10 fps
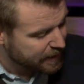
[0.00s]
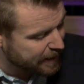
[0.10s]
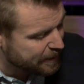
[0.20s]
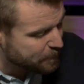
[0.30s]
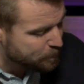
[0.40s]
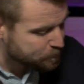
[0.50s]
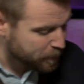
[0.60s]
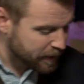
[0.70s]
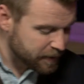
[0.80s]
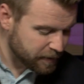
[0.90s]

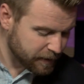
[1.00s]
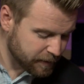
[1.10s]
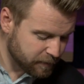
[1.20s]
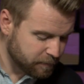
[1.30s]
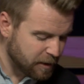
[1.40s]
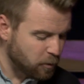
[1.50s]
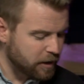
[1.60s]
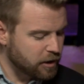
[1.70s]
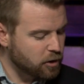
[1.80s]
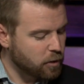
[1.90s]
Um, they
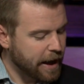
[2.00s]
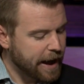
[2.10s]
want to know